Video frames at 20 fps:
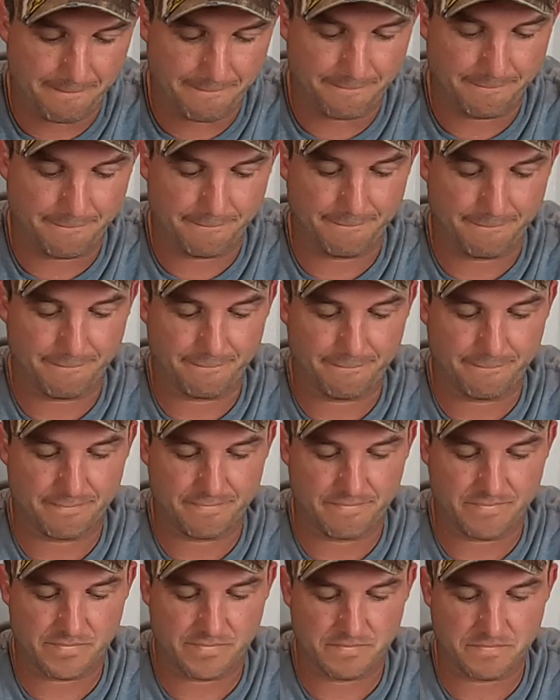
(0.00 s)
guys, this next
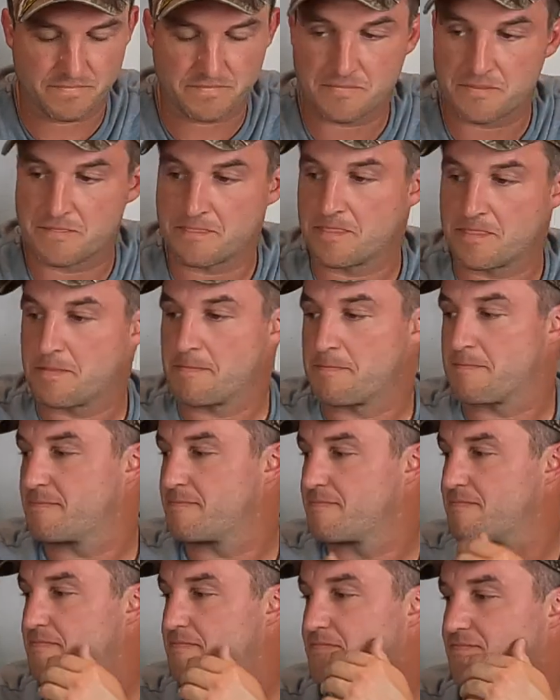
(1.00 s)
sale here is pretty cool
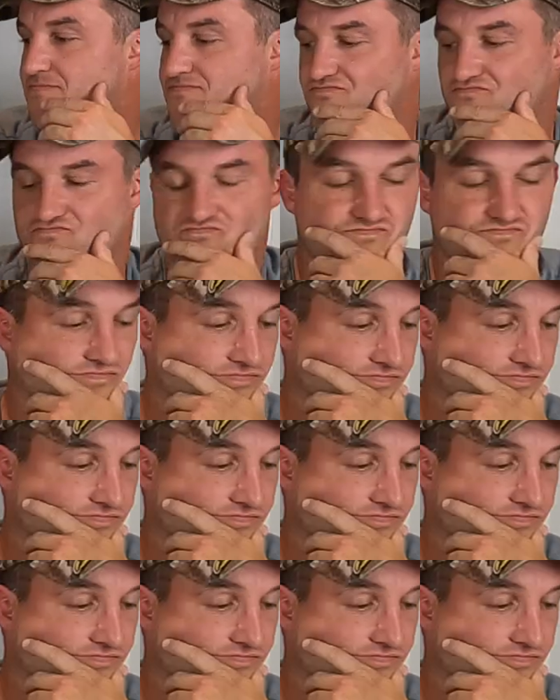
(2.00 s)
sale. This came